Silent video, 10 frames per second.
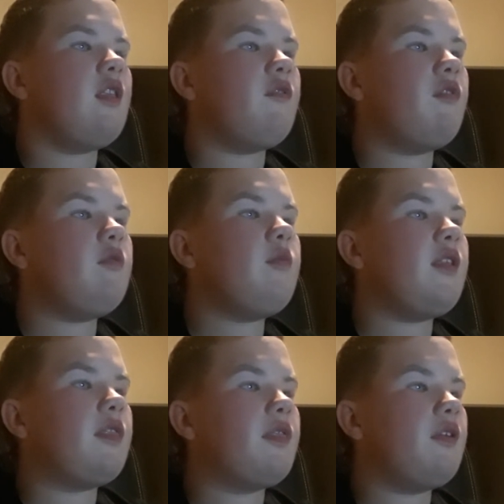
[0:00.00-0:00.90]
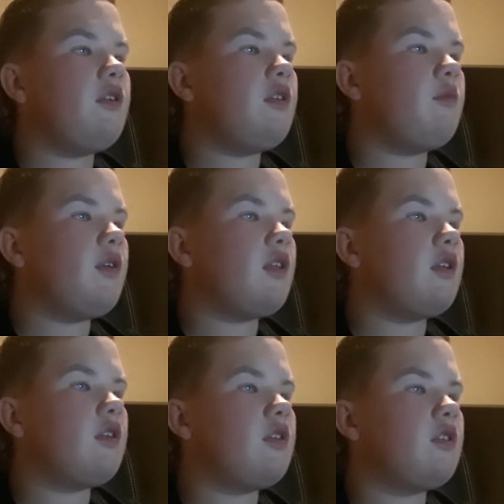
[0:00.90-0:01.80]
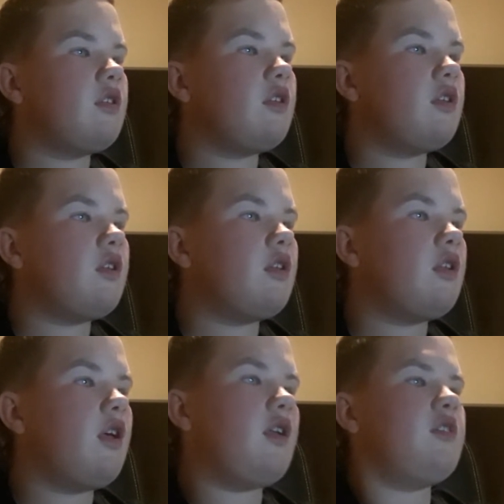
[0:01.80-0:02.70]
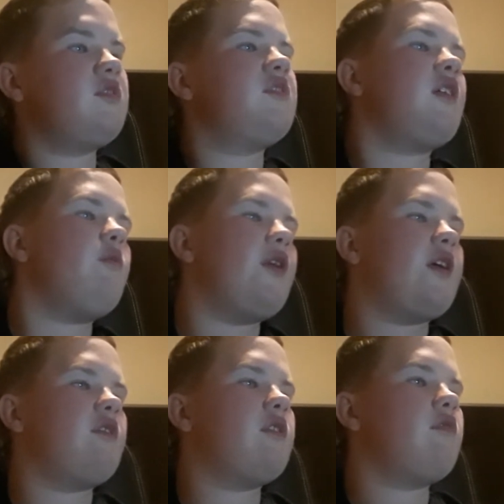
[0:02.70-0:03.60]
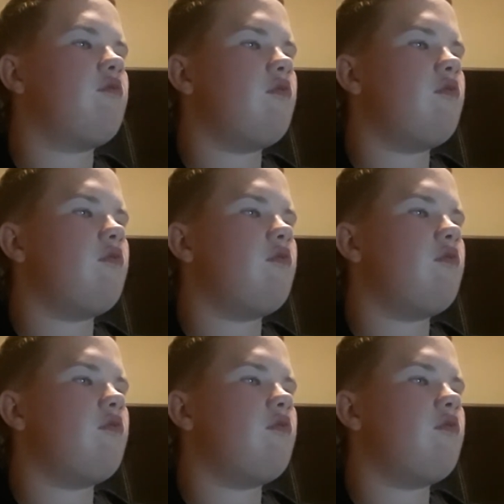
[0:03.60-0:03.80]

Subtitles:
film made $30 million in its second weekend,